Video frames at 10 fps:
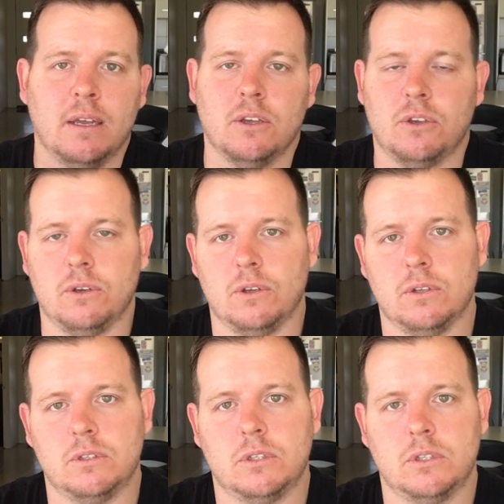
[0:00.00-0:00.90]

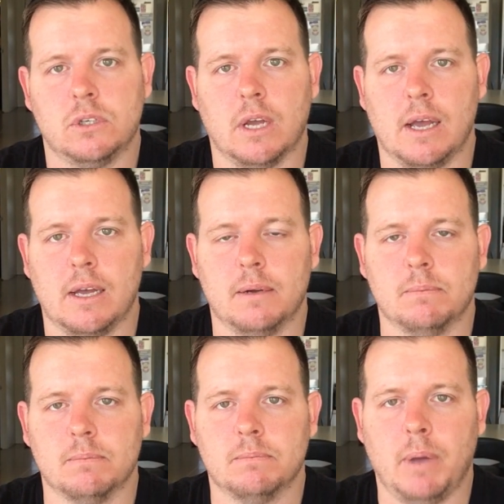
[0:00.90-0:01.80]
huge
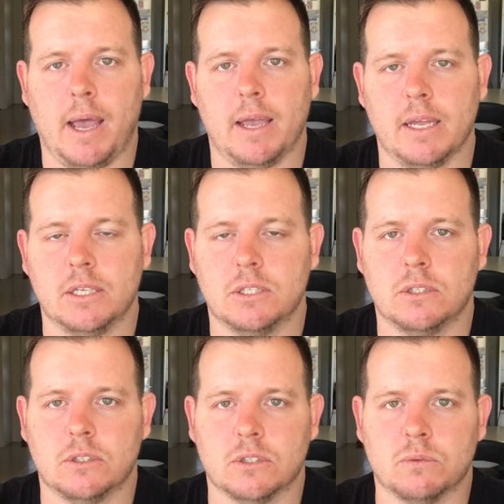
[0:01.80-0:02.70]
page,
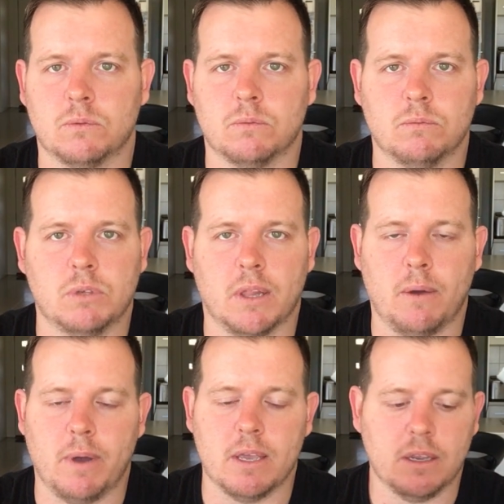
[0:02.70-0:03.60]
just so
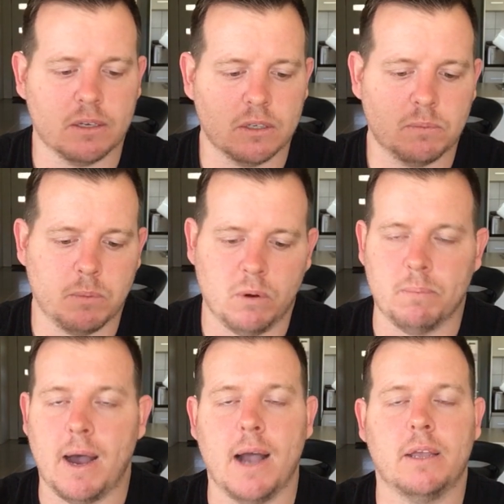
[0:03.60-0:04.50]
that way you can just
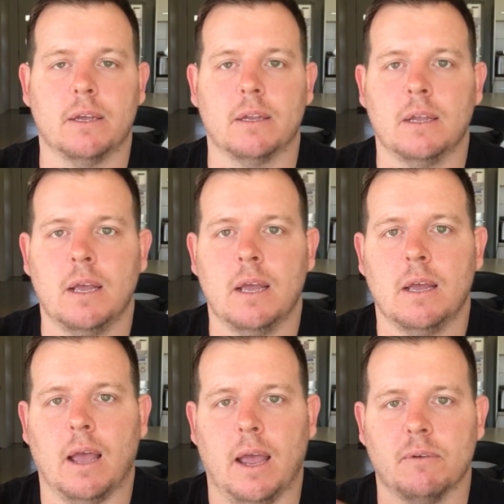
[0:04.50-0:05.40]
bookmark it
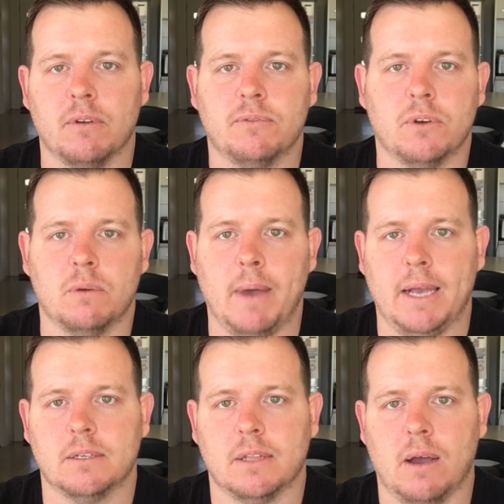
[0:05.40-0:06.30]
and refer
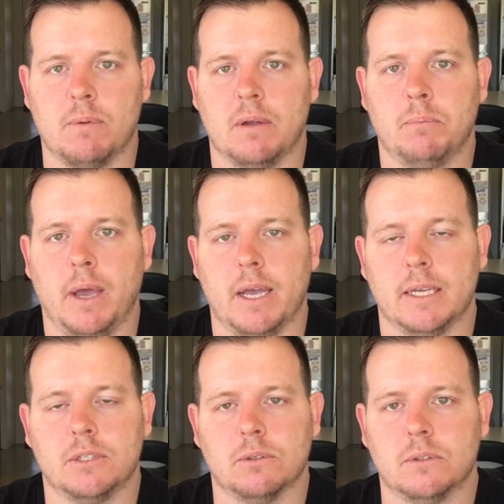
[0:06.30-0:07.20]
back to that one
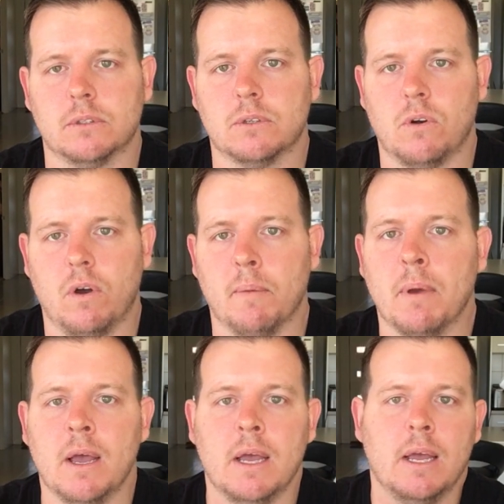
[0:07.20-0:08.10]
page all the time.
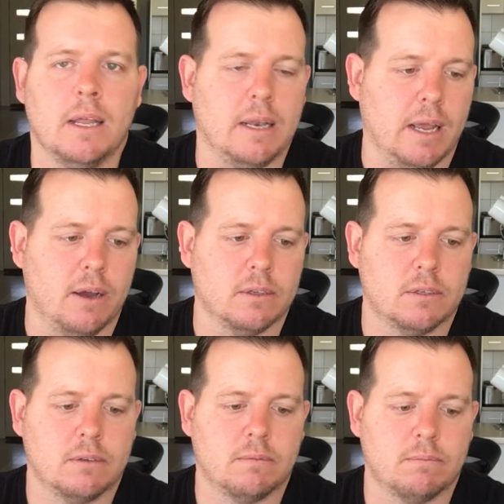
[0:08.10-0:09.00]
Now it's,